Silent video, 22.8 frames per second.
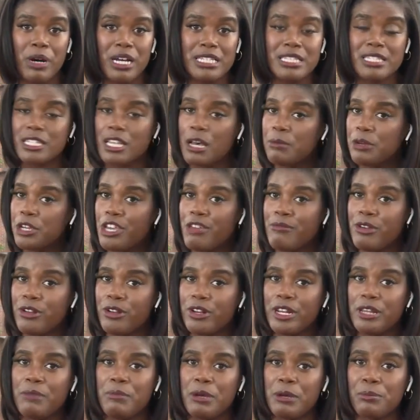But some
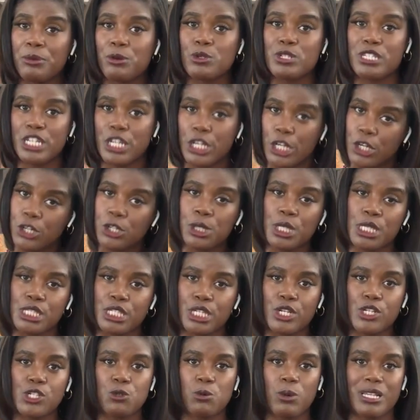community members here on the
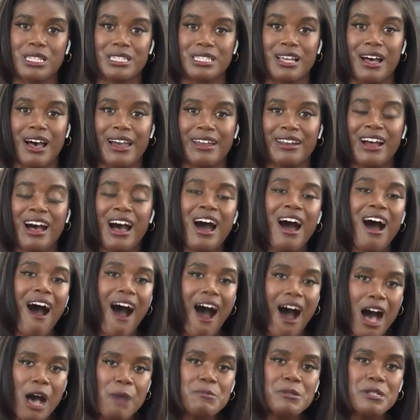city's west side
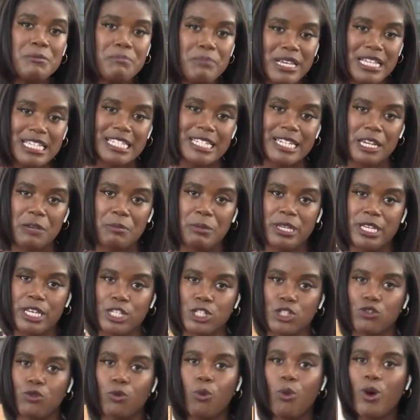optimistic
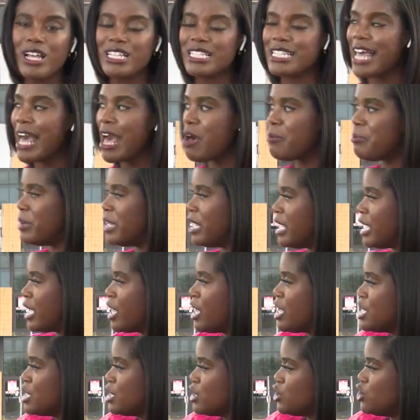because of what's happening
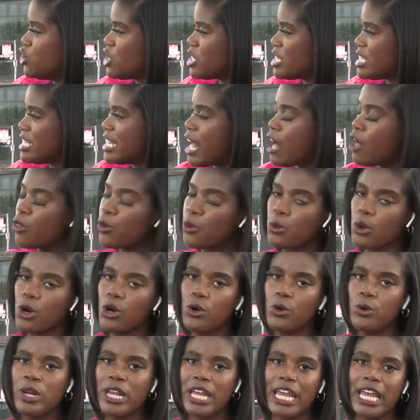just down the
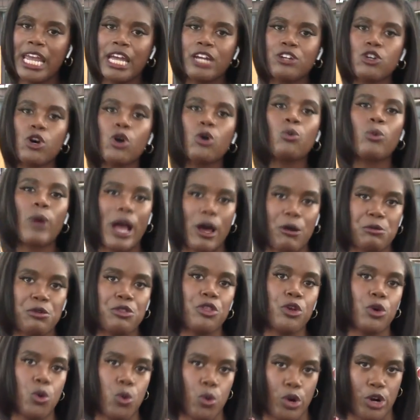road and
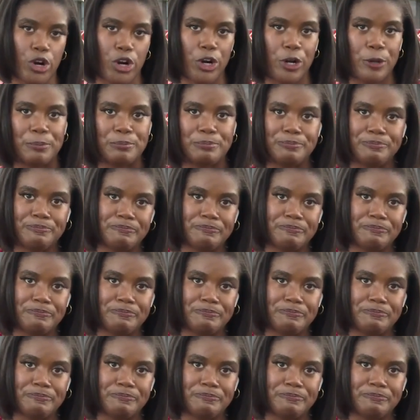around the corner.